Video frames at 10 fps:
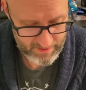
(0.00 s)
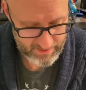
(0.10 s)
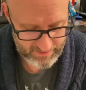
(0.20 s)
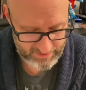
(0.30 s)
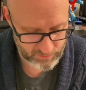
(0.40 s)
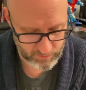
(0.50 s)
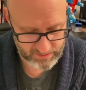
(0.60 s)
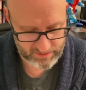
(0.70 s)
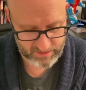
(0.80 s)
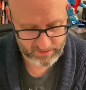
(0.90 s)
This
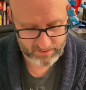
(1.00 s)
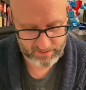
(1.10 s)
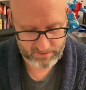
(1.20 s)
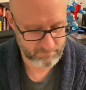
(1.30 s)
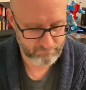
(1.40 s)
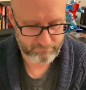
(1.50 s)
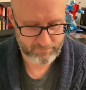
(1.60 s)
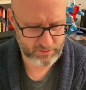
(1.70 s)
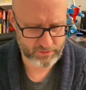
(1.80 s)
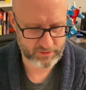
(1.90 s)
was
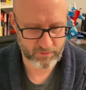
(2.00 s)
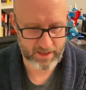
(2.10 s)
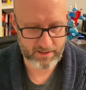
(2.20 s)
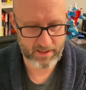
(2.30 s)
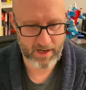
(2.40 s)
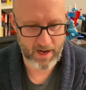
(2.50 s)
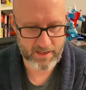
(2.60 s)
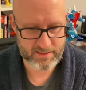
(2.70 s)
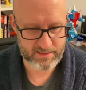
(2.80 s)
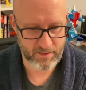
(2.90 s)
great. I
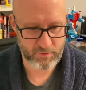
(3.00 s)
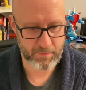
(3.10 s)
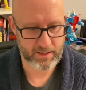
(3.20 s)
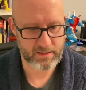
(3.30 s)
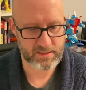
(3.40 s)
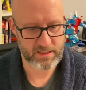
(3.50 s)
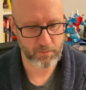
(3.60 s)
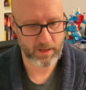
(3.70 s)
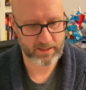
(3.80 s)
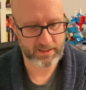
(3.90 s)
just love to pick these
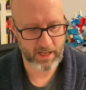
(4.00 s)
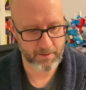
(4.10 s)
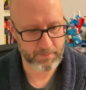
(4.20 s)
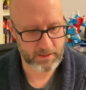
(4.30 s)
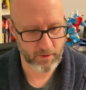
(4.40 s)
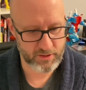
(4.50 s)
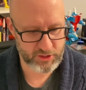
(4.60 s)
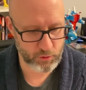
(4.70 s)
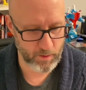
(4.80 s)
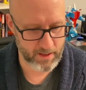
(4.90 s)
up when I can get them. Another
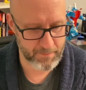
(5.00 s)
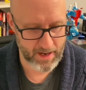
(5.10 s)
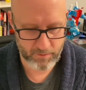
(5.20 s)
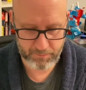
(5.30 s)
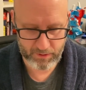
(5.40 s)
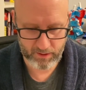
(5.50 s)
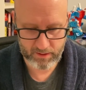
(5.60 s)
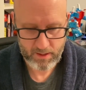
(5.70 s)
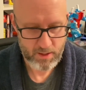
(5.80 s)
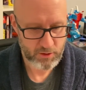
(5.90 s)
square-bound book,
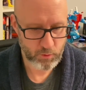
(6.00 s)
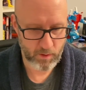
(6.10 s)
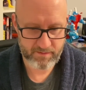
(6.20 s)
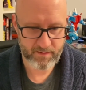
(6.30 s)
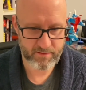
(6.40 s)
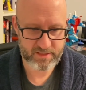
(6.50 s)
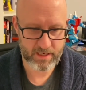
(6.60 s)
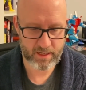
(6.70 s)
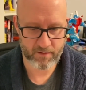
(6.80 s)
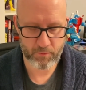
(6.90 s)

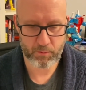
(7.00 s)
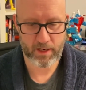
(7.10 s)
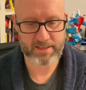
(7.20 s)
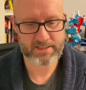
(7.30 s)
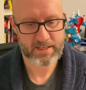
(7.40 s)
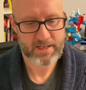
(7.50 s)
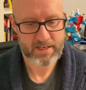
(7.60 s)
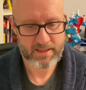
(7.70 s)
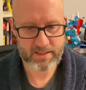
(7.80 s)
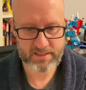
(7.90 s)
25-cent cover price.
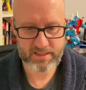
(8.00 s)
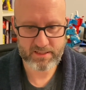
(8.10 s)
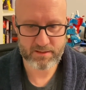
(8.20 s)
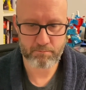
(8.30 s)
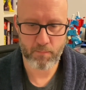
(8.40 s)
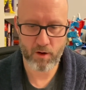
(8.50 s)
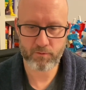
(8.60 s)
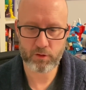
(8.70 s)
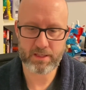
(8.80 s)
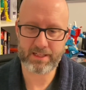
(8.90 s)
This is
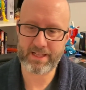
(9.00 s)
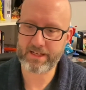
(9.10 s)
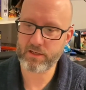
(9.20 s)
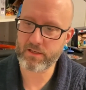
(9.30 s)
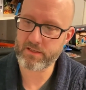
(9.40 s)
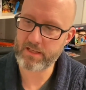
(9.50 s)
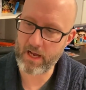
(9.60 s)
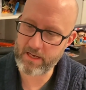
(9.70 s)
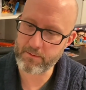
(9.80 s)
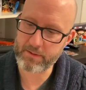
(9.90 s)
Marvel Collector's
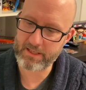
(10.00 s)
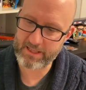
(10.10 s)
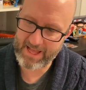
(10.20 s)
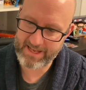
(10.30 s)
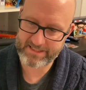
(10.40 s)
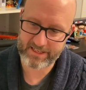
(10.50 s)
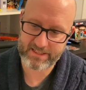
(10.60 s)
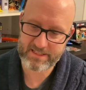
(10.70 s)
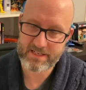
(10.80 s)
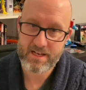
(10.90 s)
Item
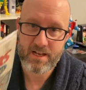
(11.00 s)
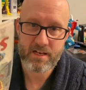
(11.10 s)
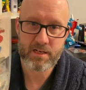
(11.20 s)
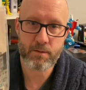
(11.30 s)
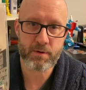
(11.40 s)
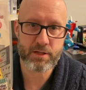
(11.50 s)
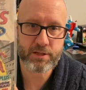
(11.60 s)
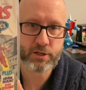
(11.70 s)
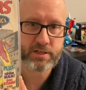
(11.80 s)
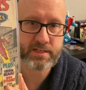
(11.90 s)
Classics, number
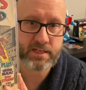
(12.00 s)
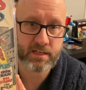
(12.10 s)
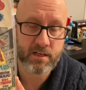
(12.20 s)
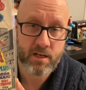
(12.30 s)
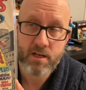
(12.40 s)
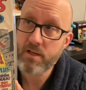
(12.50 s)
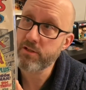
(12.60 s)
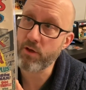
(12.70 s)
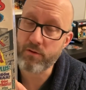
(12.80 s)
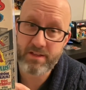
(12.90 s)
13.
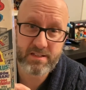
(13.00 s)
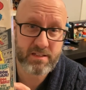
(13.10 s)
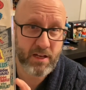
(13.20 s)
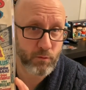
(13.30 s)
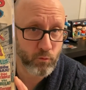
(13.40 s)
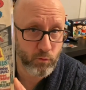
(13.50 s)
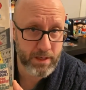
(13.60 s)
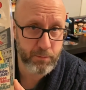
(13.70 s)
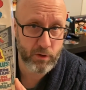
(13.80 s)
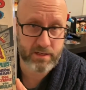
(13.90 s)
So this is a
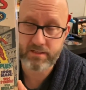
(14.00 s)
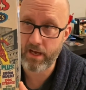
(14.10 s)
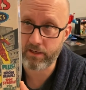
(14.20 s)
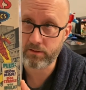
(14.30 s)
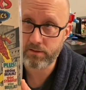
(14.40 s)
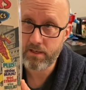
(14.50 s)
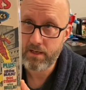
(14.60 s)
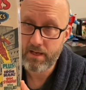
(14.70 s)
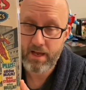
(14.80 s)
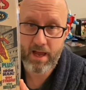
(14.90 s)
reprint title,
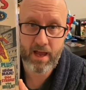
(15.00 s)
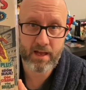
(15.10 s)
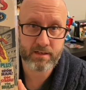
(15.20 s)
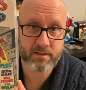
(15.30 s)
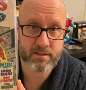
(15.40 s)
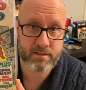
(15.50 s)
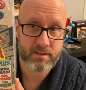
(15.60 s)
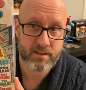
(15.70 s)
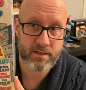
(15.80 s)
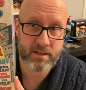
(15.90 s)
and
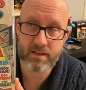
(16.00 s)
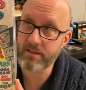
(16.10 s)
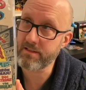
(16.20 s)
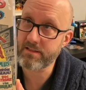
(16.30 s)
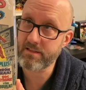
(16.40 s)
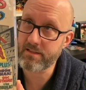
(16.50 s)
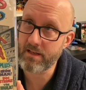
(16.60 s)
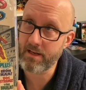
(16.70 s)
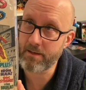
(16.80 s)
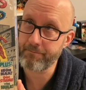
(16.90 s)
it's
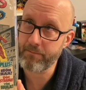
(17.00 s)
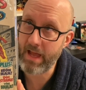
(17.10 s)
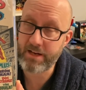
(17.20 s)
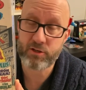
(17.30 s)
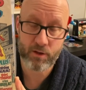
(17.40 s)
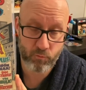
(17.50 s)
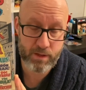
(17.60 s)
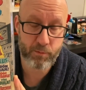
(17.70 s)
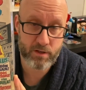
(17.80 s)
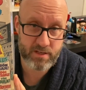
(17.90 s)
actually a
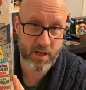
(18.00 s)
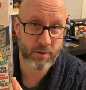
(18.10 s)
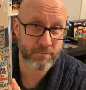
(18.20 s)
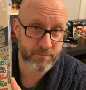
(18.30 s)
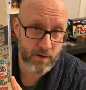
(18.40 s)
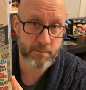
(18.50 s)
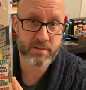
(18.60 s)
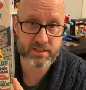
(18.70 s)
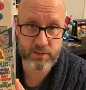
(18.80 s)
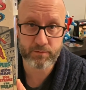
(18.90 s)
reprint title from
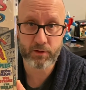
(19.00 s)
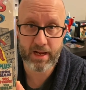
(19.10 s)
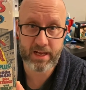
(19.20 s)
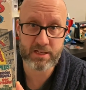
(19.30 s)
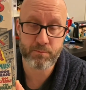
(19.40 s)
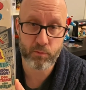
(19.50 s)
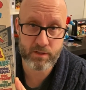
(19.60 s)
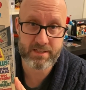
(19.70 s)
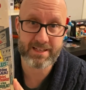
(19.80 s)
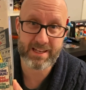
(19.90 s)
the Silver Age,
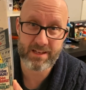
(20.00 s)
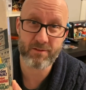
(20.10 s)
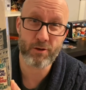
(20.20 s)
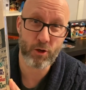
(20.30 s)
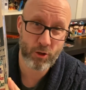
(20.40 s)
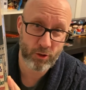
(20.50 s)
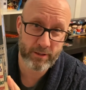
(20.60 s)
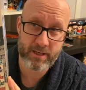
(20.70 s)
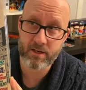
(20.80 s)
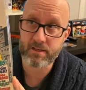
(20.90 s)
printing even
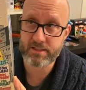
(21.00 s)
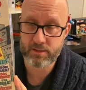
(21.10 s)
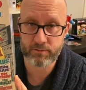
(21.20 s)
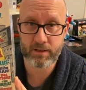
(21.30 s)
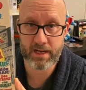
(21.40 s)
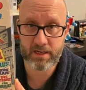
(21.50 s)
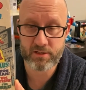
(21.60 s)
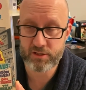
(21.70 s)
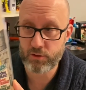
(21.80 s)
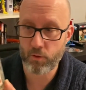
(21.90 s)
earlier Silver
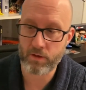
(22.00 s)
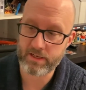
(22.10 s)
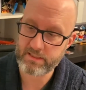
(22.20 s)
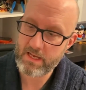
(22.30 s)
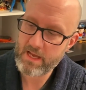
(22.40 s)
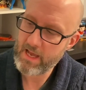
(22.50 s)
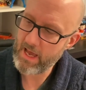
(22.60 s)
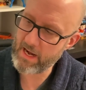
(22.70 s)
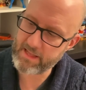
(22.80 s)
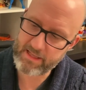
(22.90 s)
Age stories.
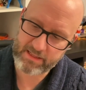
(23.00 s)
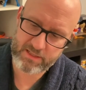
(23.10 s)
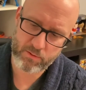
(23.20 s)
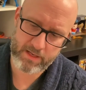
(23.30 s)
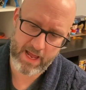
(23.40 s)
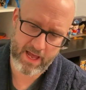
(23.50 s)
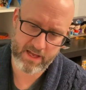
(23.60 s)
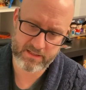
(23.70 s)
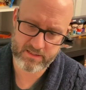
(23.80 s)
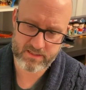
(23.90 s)
And I think this one
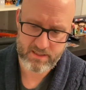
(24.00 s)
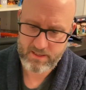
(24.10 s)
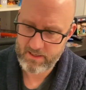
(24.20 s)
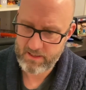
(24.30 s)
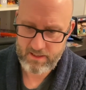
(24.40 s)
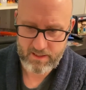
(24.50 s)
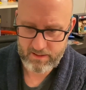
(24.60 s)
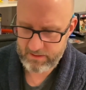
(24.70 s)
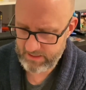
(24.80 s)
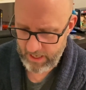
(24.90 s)

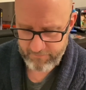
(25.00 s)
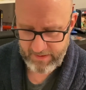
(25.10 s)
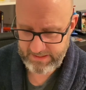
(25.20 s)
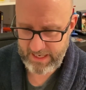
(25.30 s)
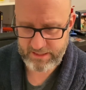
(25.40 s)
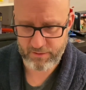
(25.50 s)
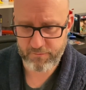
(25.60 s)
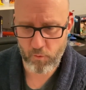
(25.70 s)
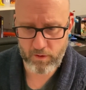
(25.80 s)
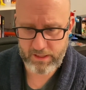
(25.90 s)
it's got a Fantastic
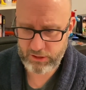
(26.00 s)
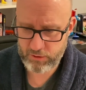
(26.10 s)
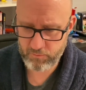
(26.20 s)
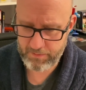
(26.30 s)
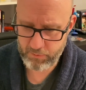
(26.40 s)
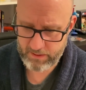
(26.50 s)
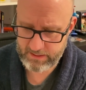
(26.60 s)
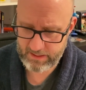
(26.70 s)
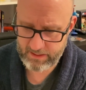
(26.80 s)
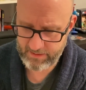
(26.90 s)
Four issue
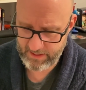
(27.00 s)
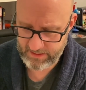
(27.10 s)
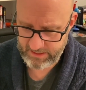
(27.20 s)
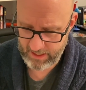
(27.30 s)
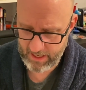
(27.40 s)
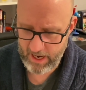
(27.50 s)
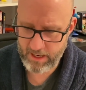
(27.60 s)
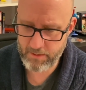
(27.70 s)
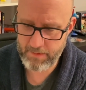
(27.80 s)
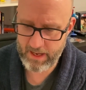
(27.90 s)
reprinted, and then it's got an
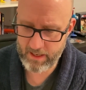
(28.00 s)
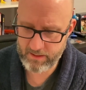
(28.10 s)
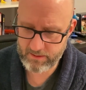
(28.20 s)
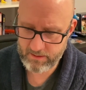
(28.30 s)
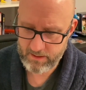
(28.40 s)
Iron Man,